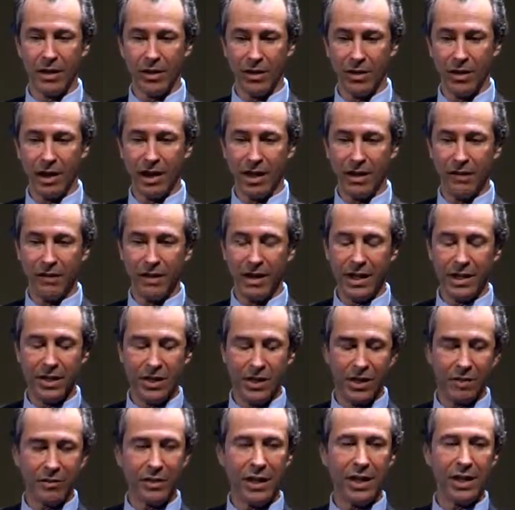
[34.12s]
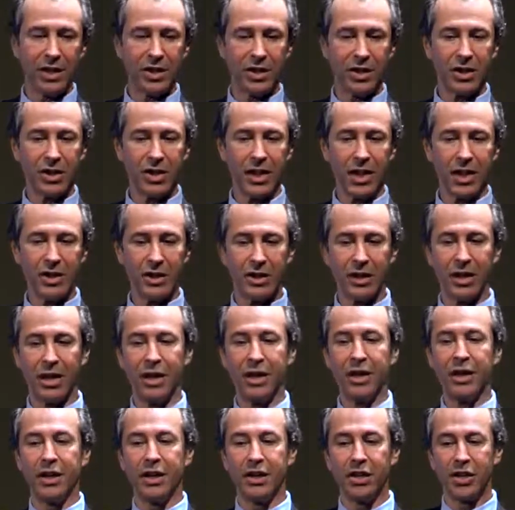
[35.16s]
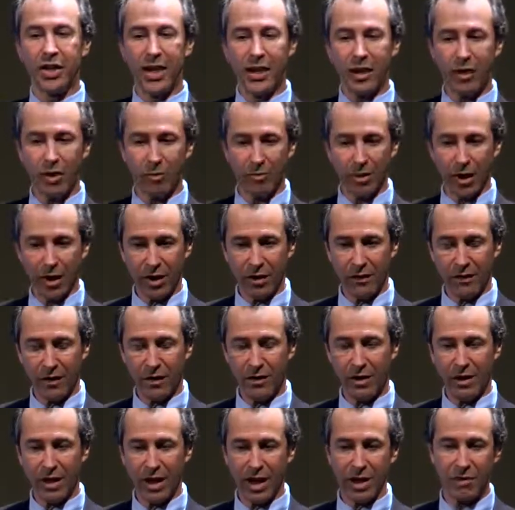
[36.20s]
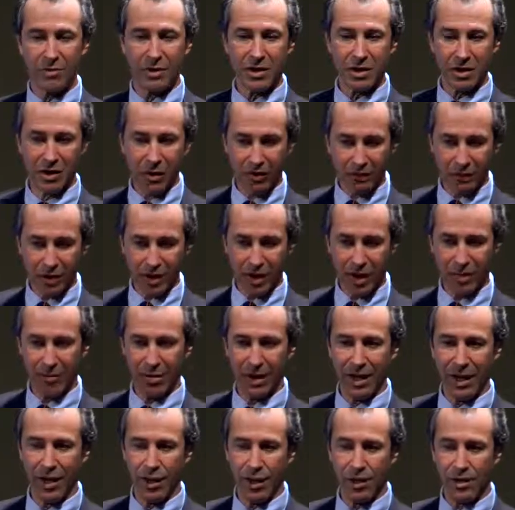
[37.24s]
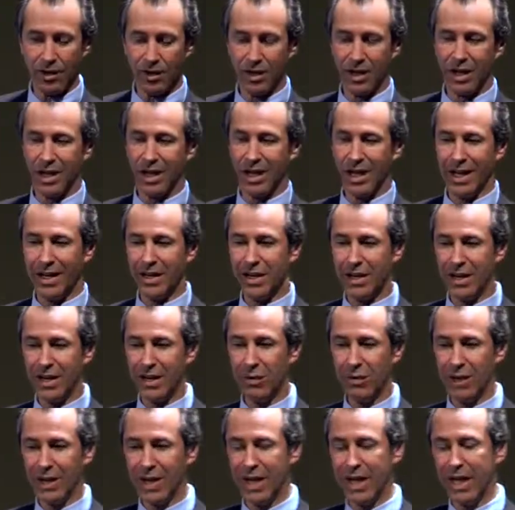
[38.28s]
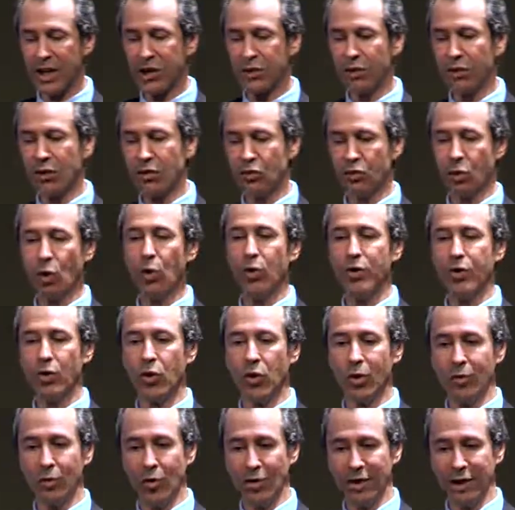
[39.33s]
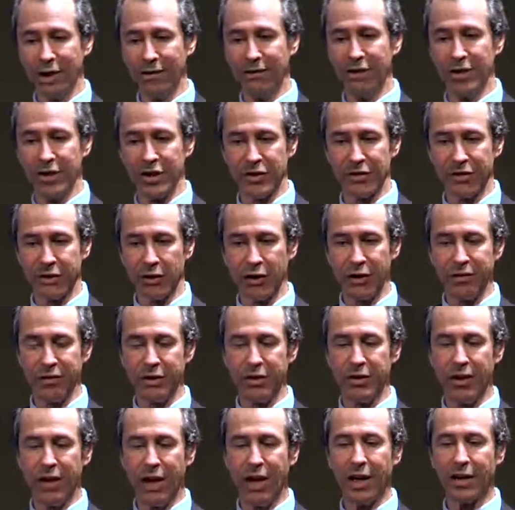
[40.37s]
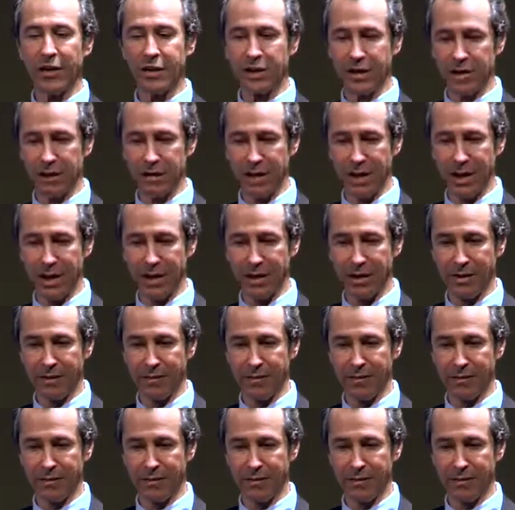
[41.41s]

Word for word: So you give the stimulation test, you check your blood a few times over a couple hours, and you see what the actual growth hormone level is. Very few docs do that.